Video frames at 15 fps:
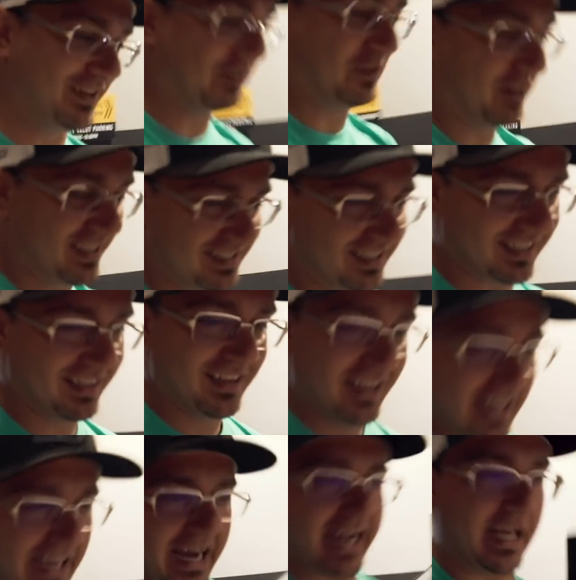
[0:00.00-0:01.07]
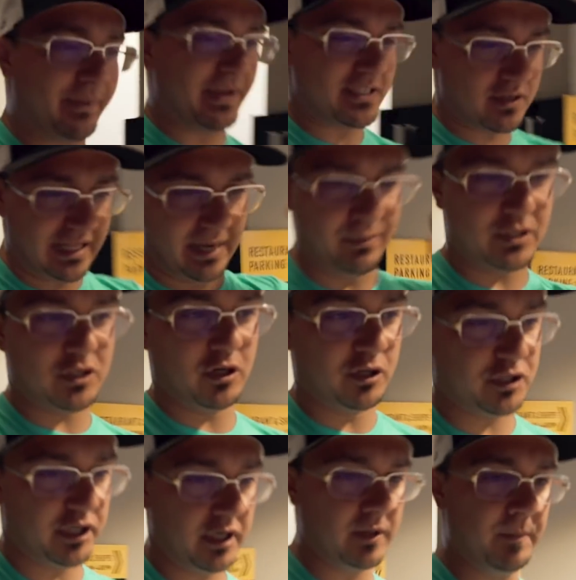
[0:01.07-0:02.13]
so crazy. Anyway, so that was
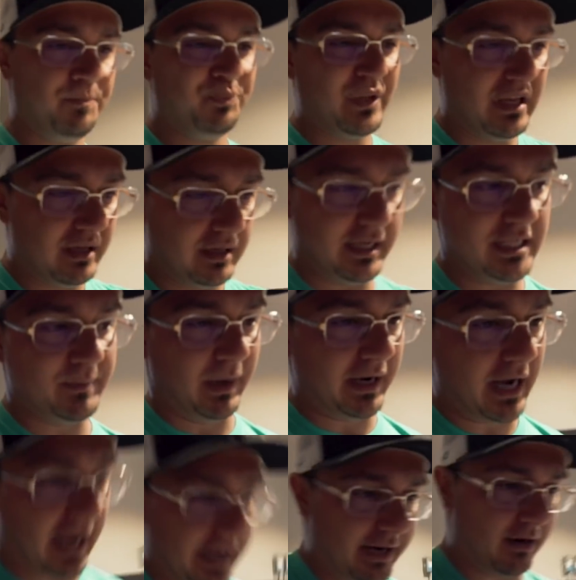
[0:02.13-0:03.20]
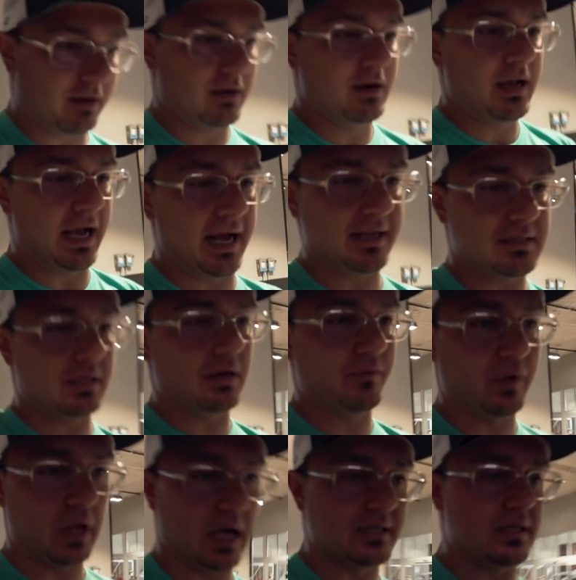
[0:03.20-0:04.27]
Sergio. He's my guy here at
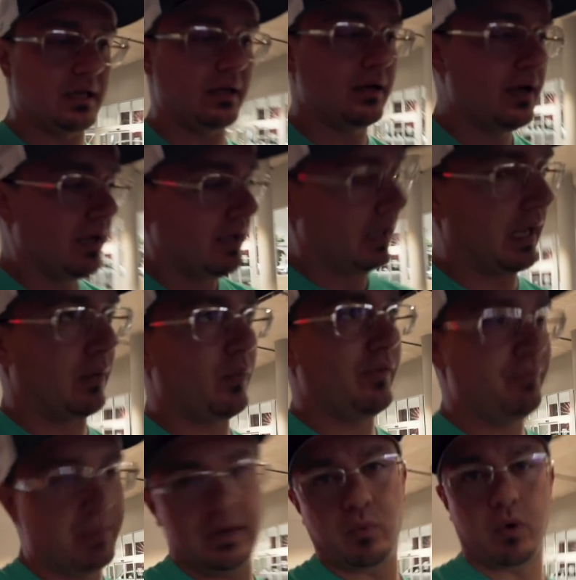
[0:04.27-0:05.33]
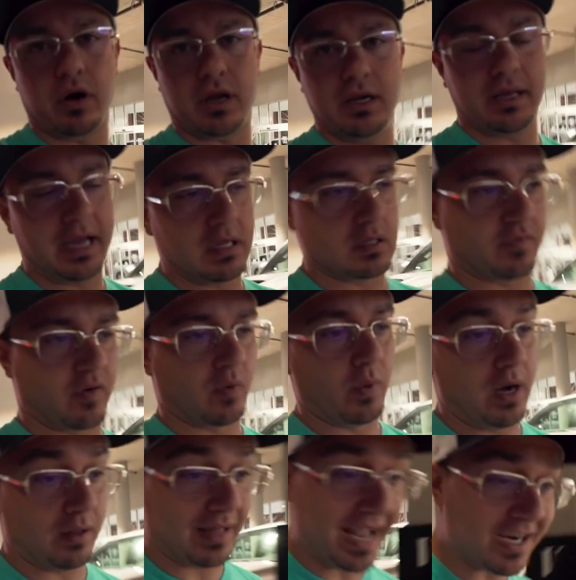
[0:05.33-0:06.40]
Velocity, and we've been working together for a
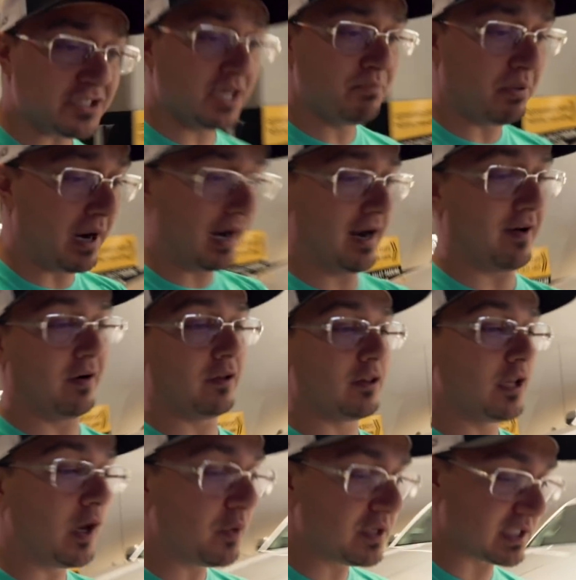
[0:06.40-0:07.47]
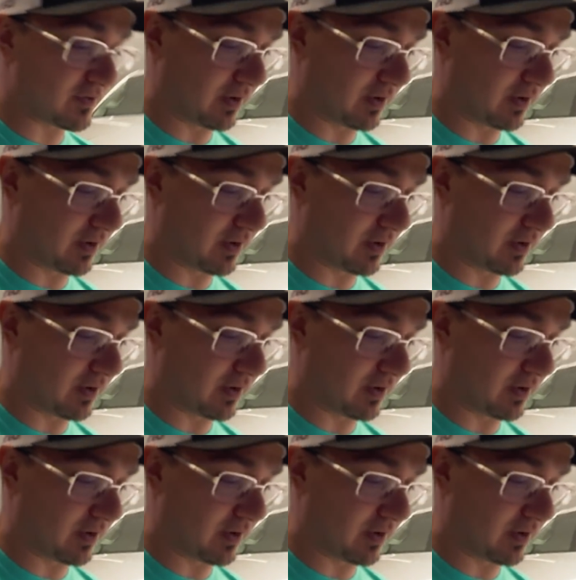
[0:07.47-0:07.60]
while. I actually bought a Lotus